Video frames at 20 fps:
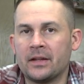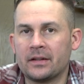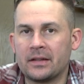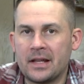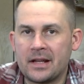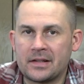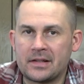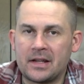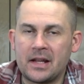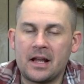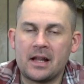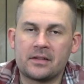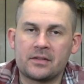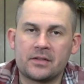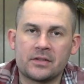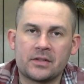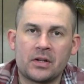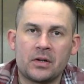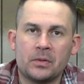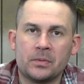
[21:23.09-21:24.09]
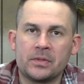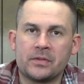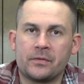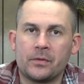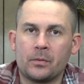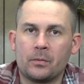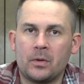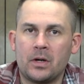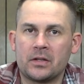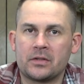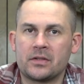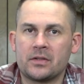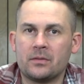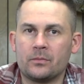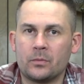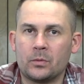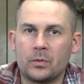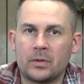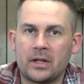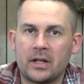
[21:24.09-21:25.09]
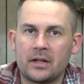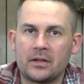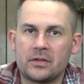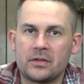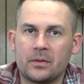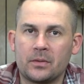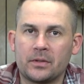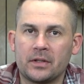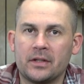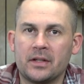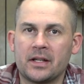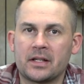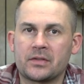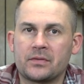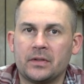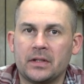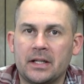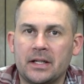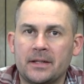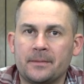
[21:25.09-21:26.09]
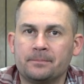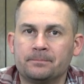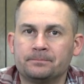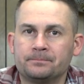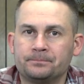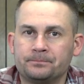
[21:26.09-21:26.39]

Thanks guys as always for watching, and we'll catch you on the next fly.